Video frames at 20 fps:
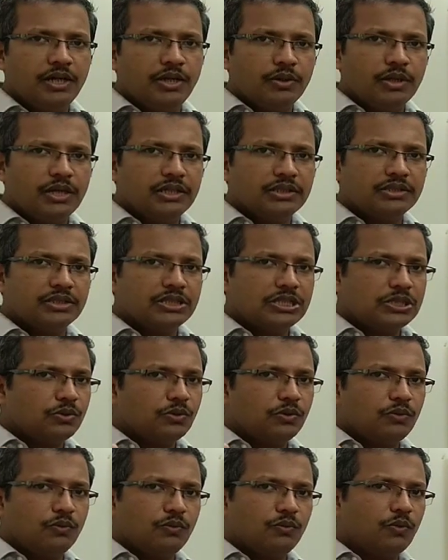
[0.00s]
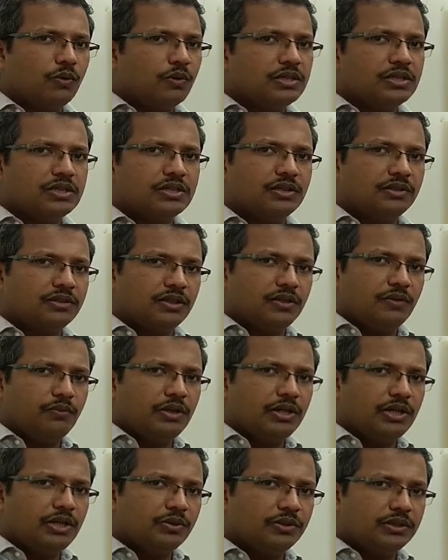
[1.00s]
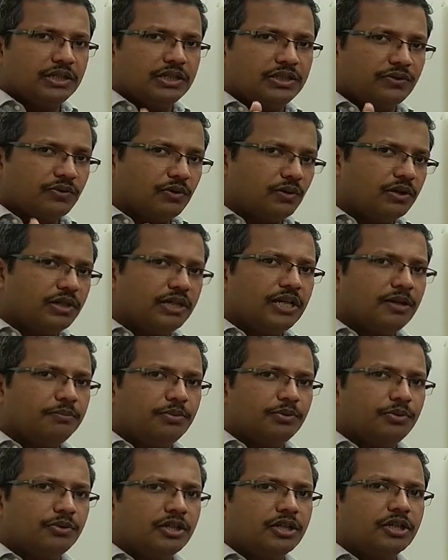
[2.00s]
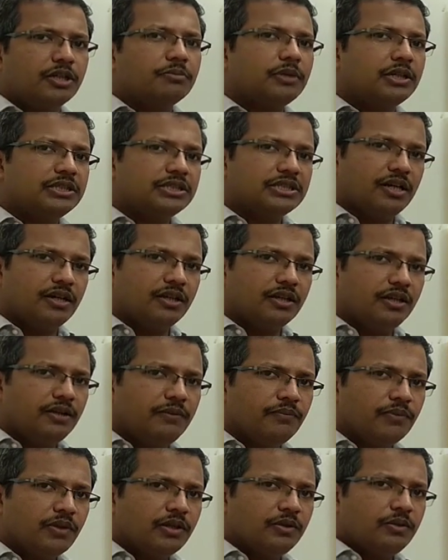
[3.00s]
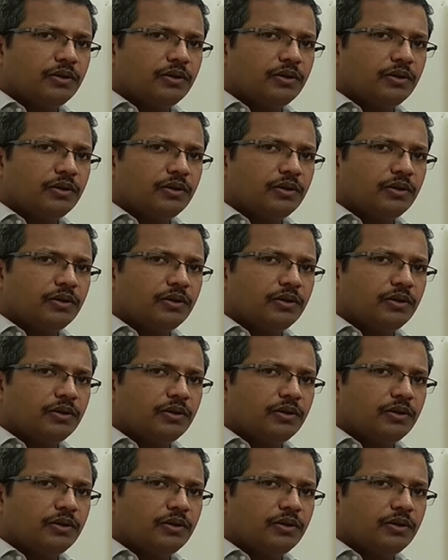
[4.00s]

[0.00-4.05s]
you can just watch the video that is already uploaded in my channel.